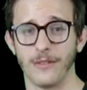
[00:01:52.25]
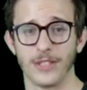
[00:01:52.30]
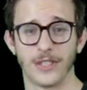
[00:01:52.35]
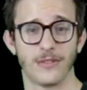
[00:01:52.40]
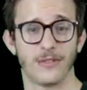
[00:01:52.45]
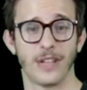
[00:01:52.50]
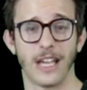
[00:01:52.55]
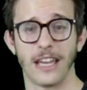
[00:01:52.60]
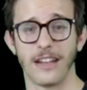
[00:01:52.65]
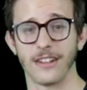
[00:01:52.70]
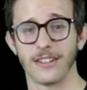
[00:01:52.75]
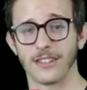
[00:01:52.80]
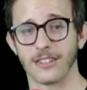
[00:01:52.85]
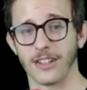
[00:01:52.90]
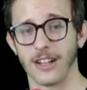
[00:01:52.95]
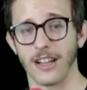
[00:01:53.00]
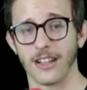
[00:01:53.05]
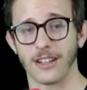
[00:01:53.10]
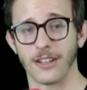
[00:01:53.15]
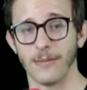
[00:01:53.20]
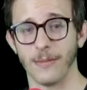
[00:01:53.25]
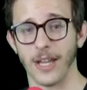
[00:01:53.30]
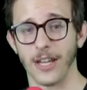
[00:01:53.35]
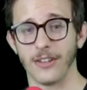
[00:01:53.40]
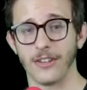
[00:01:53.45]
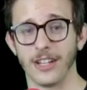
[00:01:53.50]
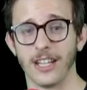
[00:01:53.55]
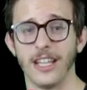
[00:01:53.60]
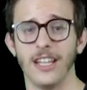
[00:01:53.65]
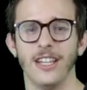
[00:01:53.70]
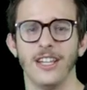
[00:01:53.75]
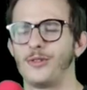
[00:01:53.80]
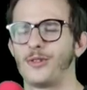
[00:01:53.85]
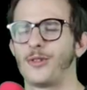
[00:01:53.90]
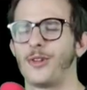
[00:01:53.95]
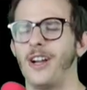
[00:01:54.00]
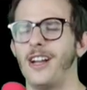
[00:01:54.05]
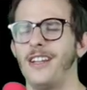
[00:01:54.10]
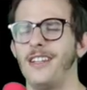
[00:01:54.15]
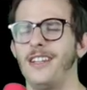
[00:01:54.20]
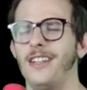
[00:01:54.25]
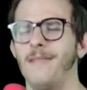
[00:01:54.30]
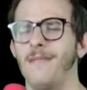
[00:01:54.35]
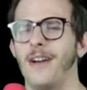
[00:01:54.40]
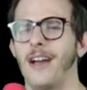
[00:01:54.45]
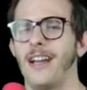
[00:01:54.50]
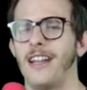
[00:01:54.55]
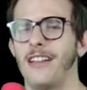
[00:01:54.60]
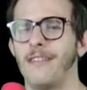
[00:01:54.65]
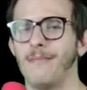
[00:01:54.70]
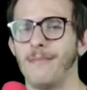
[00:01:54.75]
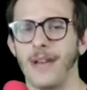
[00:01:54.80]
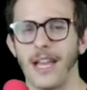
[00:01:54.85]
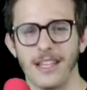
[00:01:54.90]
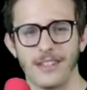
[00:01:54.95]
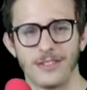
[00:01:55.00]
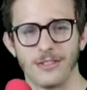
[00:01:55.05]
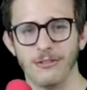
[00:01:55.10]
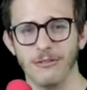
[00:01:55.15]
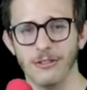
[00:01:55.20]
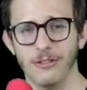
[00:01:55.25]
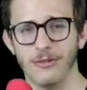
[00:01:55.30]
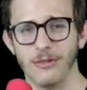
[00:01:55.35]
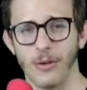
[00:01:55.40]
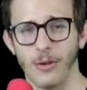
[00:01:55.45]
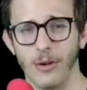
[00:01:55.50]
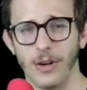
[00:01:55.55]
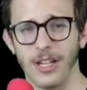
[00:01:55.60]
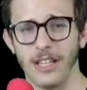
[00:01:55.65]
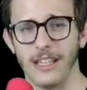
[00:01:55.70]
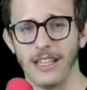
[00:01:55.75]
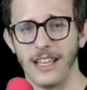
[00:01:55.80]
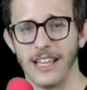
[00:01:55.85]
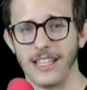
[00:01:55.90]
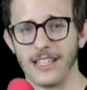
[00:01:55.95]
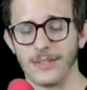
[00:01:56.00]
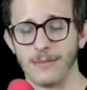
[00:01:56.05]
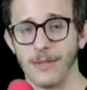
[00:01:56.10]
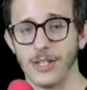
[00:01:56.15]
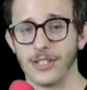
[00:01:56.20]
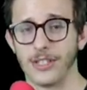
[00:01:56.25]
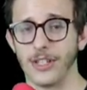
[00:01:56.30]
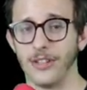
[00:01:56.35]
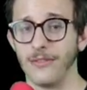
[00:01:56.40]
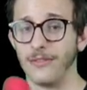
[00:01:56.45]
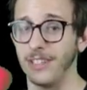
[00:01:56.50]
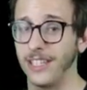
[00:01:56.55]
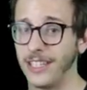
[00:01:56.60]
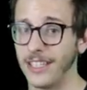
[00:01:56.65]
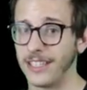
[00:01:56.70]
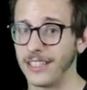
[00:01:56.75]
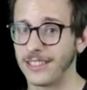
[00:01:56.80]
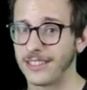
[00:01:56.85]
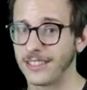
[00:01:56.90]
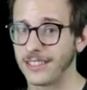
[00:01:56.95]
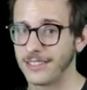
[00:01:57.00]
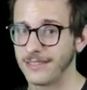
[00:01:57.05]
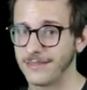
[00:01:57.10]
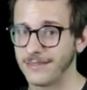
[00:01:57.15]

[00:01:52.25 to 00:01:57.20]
of his Flat Earth documentary, trying my best to avoid as much of this